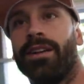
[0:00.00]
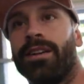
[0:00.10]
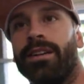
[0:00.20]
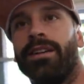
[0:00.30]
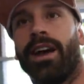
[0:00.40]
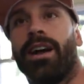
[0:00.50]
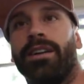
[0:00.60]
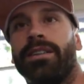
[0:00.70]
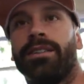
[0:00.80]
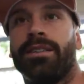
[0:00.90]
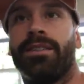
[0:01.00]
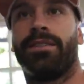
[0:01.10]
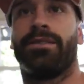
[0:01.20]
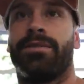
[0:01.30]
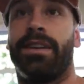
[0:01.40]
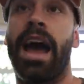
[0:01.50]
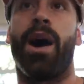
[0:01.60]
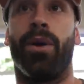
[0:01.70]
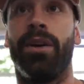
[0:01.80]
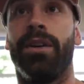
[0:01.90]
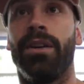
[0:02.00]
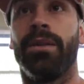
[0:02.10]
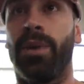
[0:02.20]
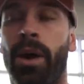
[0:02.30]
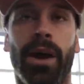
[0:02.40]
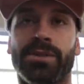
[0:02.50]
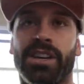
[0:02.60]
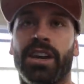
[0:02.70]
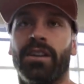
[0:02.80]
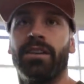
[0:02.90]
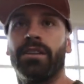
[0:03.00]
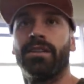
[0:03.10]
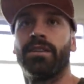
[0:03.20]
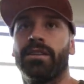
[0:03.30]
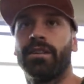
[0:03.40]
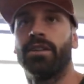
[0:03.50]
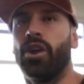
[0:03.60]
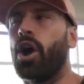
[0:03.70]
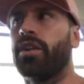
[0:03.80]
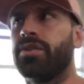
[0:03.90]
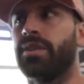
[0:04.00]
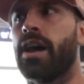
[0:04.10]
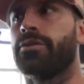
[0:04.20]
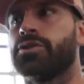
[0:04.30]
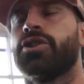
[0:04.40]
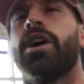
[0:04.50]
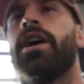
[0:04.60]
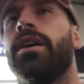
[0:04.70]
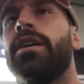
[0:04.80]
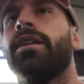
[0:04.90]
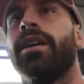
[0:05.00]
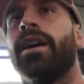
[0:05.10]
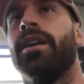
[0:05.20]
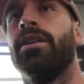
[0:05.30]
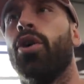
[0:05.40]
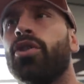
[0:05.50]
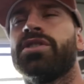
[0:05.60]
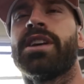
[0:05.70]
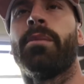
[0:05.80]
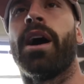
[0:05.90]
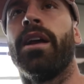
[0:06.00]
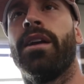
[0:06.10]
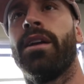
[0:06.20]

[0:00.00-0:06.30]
Yeah. Yeah. Think so? Now, but not when I was a kid. Oh. No, I, now for sure. Yeah. You We're so? the same height.